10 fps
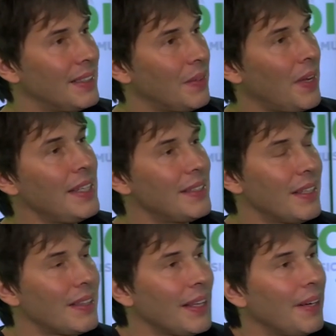So it is
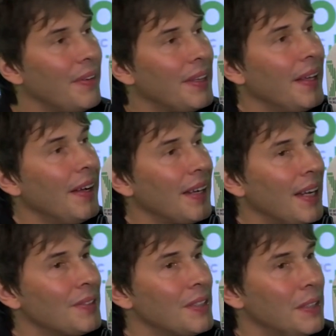the theory that
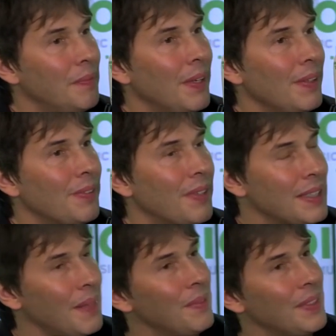allows us to build, for
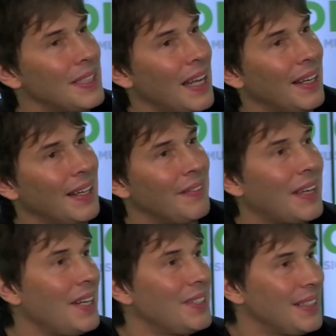example, the satellite
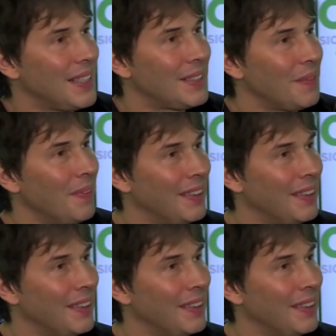navigation system.